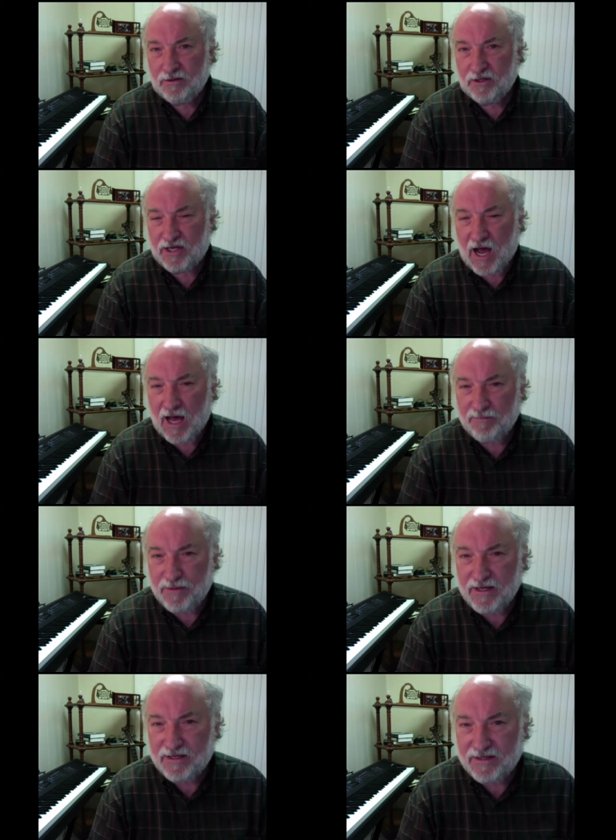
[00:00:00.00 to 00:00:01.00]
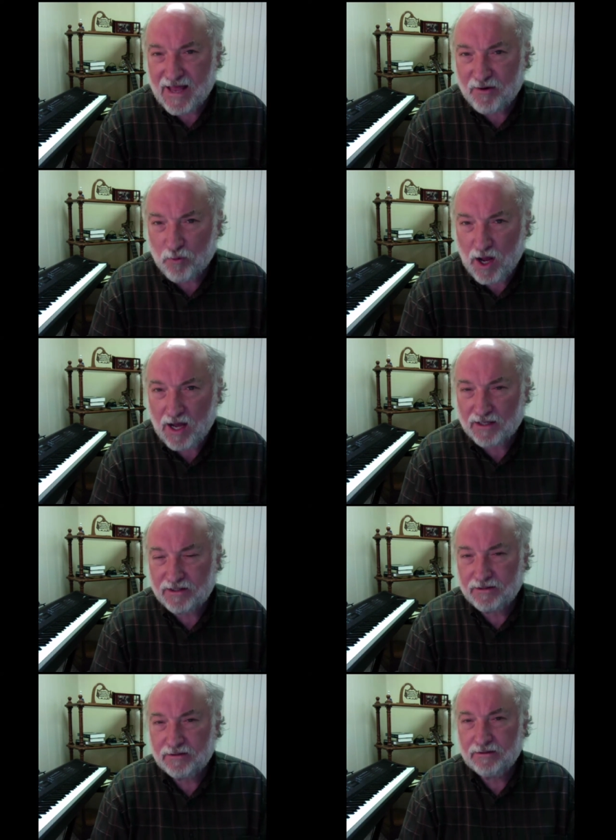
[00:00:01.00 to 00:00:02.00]
God being that rock.
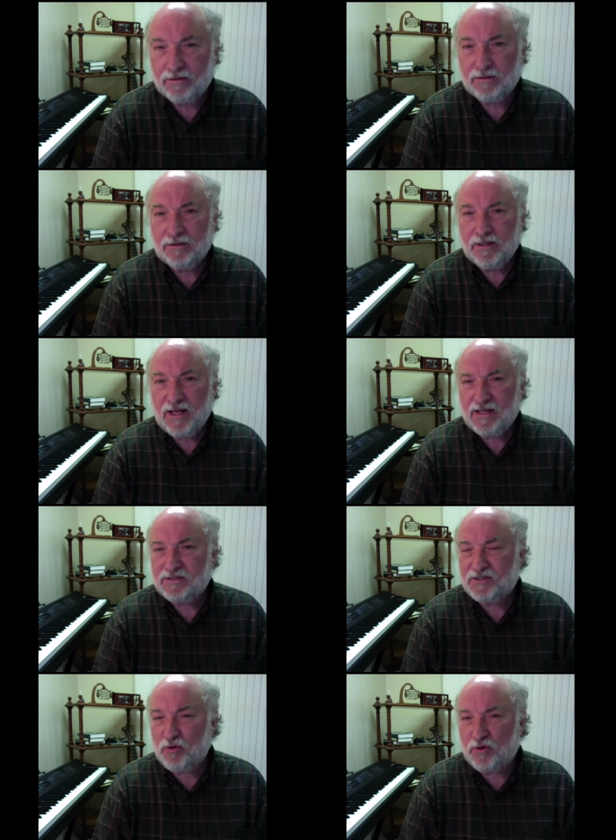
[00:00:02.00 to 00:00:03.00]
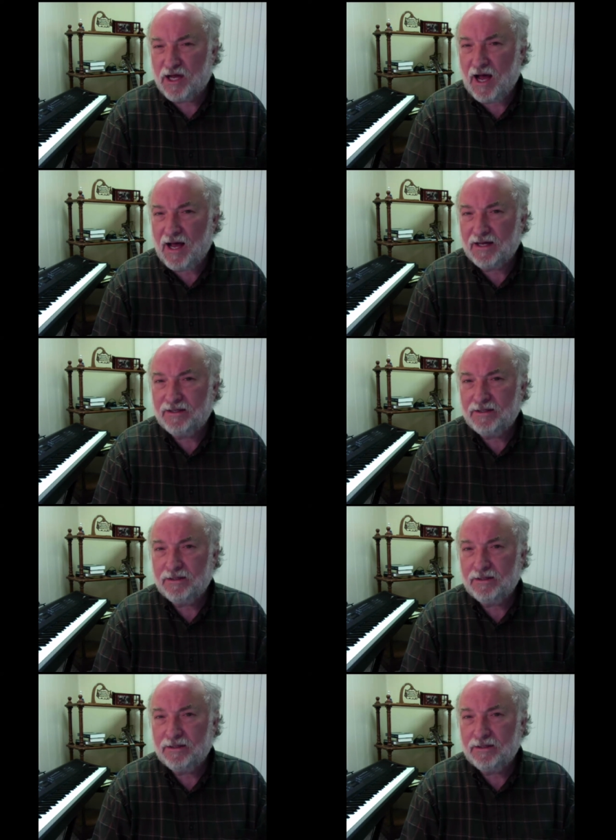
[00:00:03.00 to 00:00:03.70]
And so God